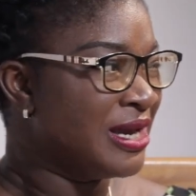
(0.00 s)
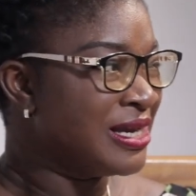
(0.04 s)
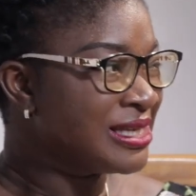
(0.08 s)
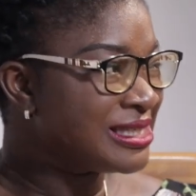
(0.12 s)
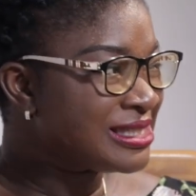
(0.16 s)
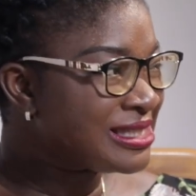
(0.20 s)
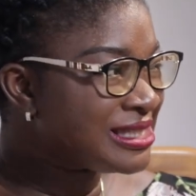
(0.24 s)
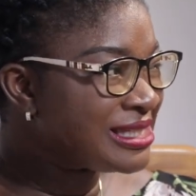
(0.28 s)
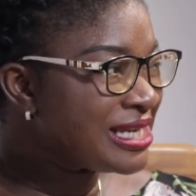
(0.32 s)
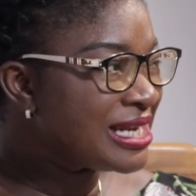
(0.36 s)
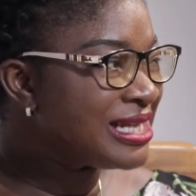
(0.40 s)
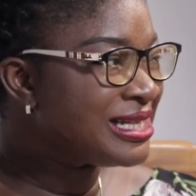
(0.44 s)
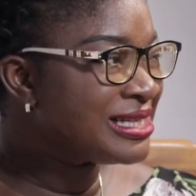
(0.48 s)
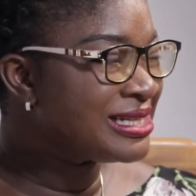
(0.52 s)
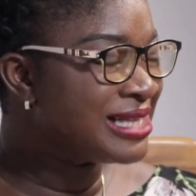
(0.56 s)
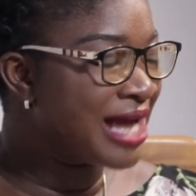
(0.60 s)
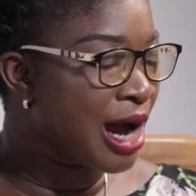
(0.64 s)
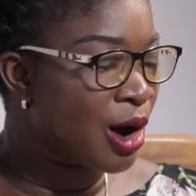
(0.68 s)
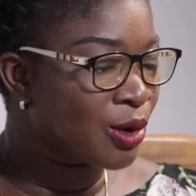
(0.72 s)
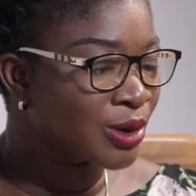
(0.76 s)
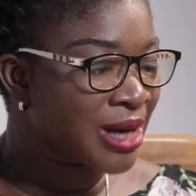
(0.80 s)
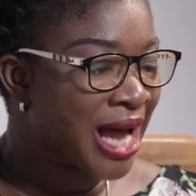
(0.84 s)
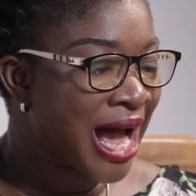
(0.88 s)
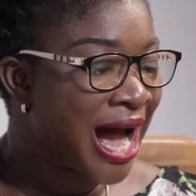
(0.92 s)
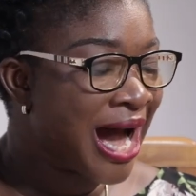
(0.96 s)
sit
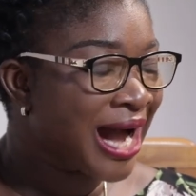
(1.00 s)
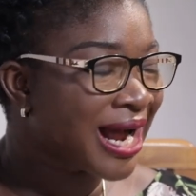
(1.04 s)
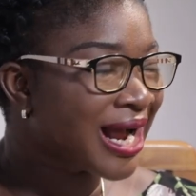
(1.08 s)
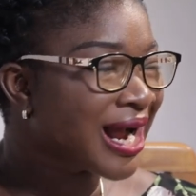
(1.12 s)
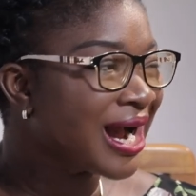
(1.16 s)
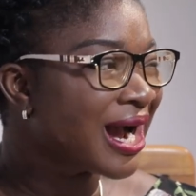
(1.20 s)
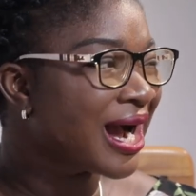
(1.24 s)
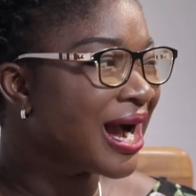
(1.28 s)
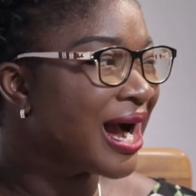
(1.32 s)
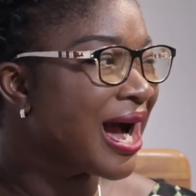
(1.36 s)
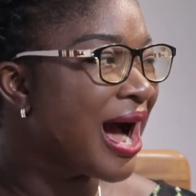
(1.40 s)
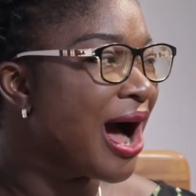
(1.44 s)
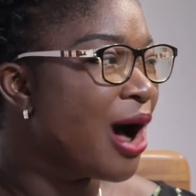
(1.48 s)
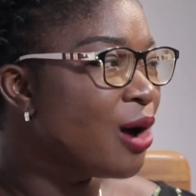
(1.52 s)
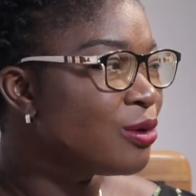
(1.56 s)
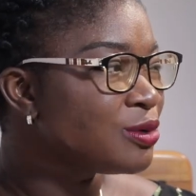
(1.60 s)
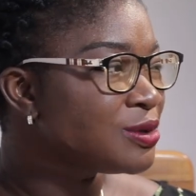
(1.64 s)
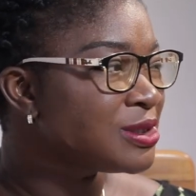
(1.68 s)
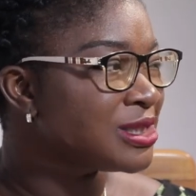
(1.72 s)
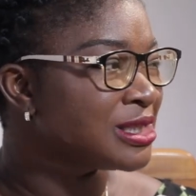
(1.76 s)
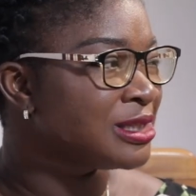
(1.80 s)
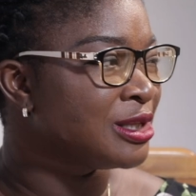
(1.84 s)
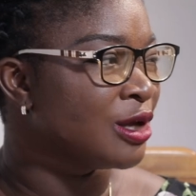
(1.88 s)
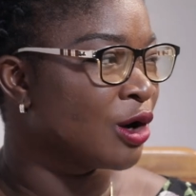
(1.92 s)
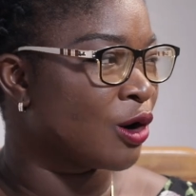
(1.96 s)
down and
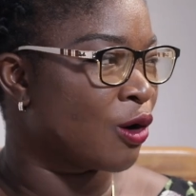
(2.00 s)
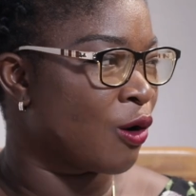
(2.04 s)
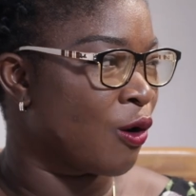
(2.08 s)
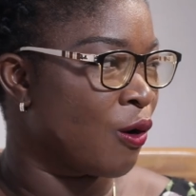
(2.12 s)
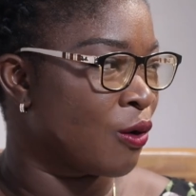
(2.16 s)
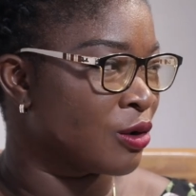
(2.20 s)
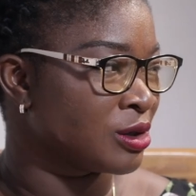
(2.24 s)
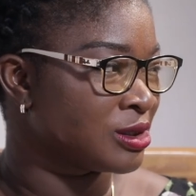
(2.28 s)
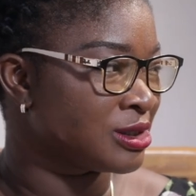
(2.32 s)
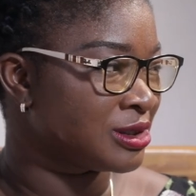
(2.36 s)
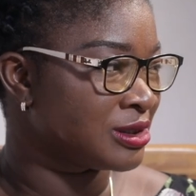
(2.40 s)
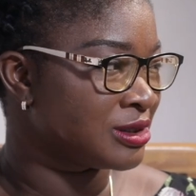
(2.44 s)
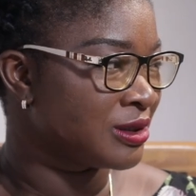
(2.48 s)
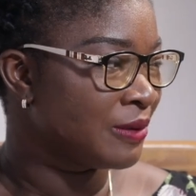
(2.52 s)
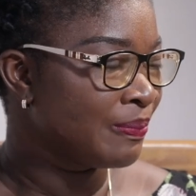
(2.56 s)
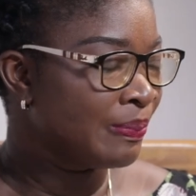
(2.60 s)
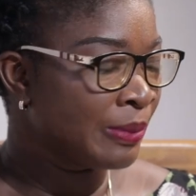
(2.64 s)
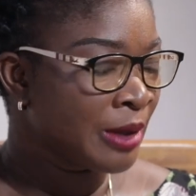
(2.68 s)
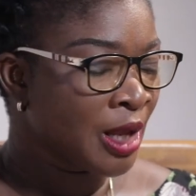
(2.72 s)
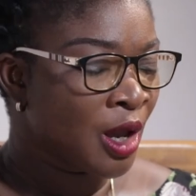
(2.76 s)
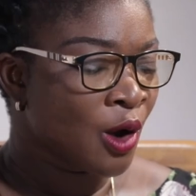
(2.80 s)
count the cost,